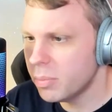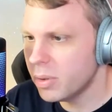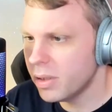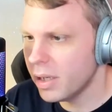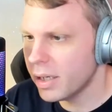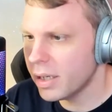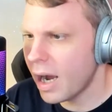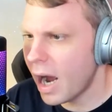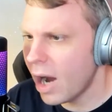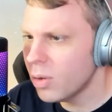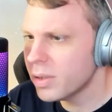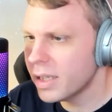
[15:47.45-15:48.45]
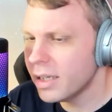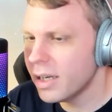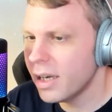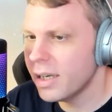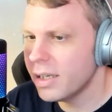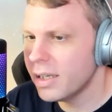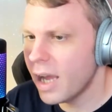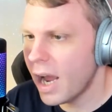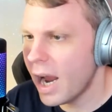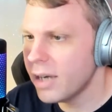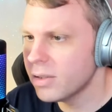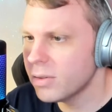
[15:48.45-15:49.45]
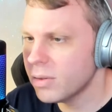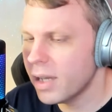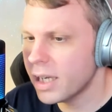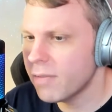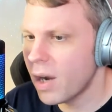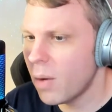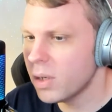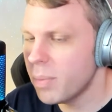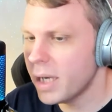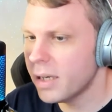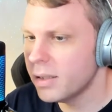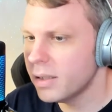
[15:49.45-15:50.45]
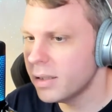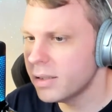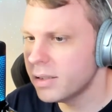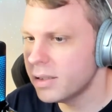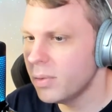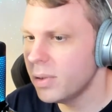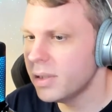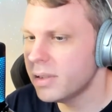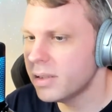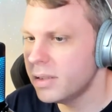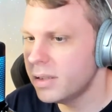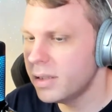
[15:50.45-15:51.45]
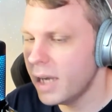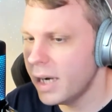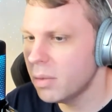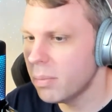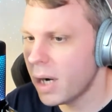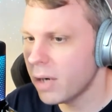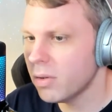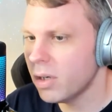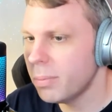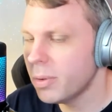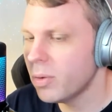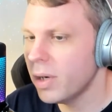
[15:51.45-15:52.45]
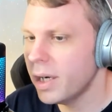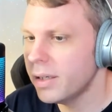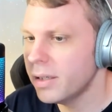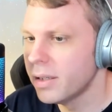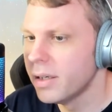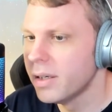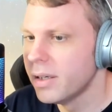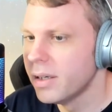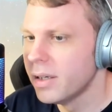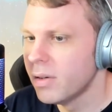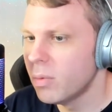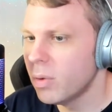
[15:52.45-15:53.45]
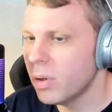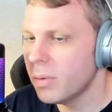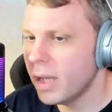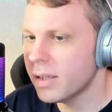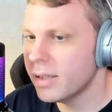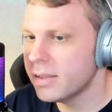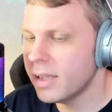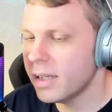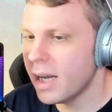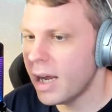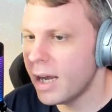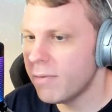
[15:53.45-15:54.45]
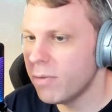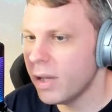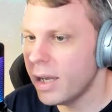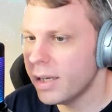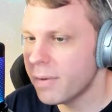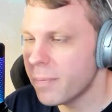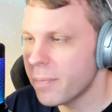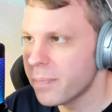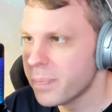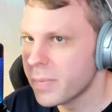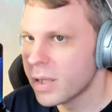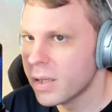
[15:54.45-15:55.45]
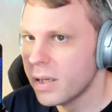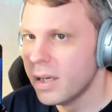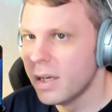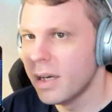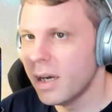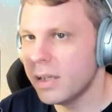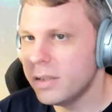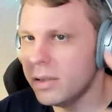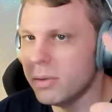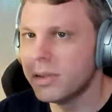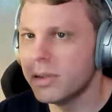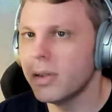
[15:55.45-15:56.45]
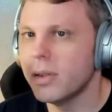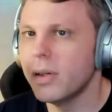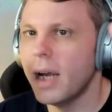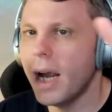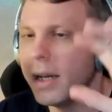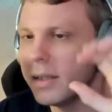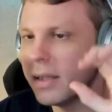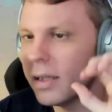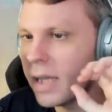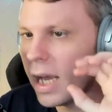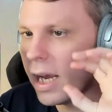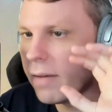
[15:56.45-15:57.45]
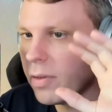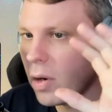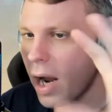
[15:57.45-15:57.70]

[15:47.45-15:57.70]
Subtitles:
But like, how can I handle like if I want to make a serious data model upgrade, where like let's say that I have like a user and they have their